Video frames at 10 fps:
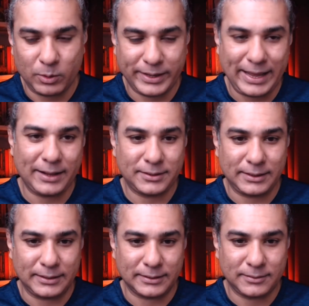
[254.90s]

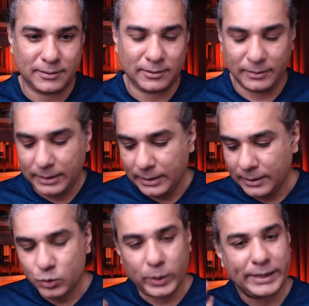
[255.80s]
galaxies and so on.
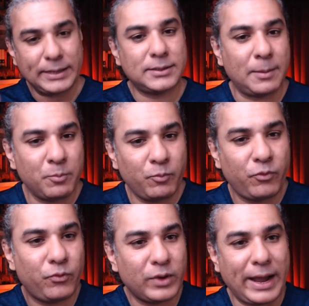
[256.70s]
So it is some
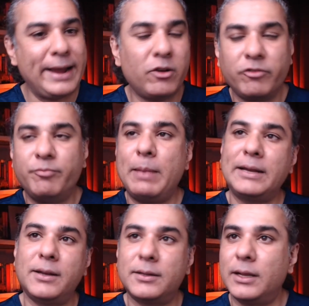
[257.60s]
kind of
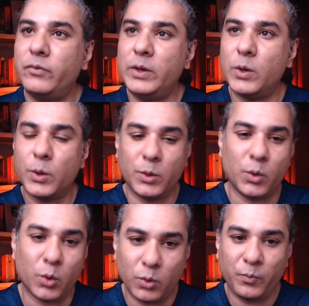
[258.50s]
matter that we don't
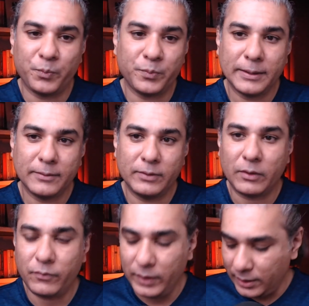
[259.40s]
know,
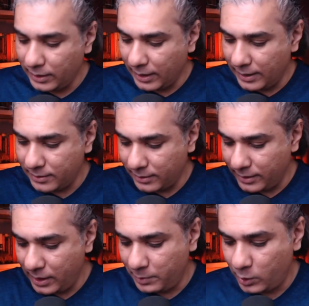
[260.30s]
that we are
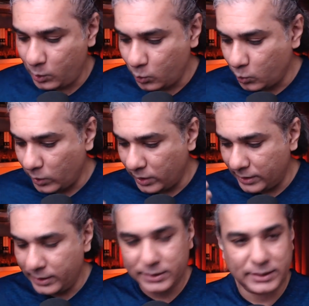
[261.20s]
unable to
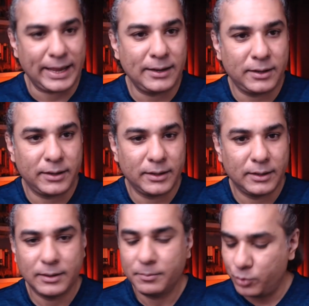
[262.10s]
understand.
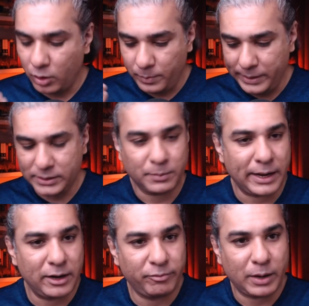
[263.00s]
Probably some
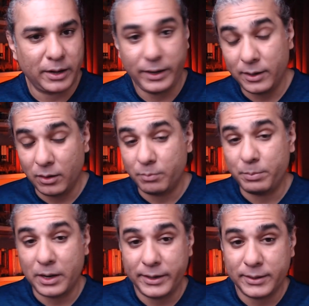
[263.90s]
kind of particle or
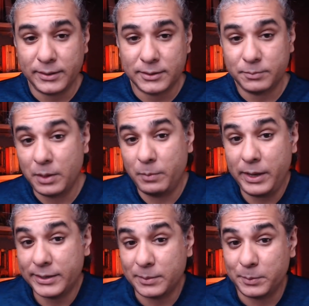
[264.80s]
particles. Maybe
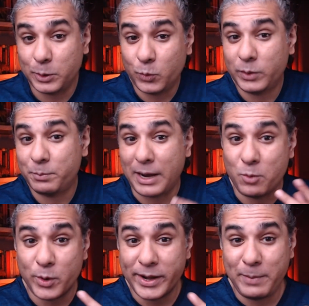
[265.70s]
it has something to do with
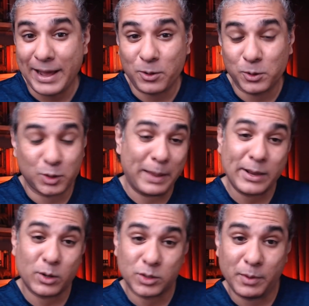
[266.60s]
primordial black holes or
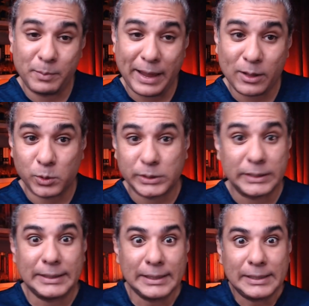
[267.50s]
microscopic black
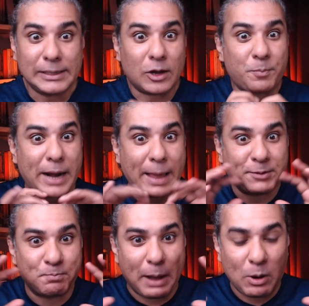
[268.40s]
holes, or perhaps
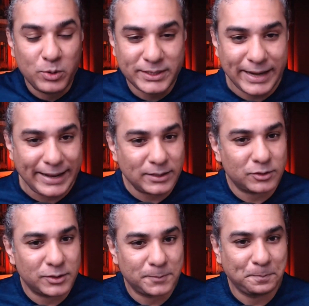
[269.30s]
bound
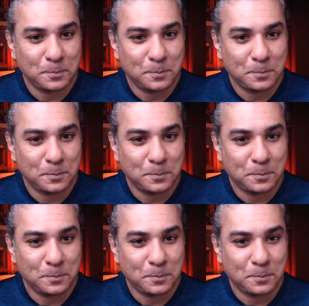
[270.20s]
states,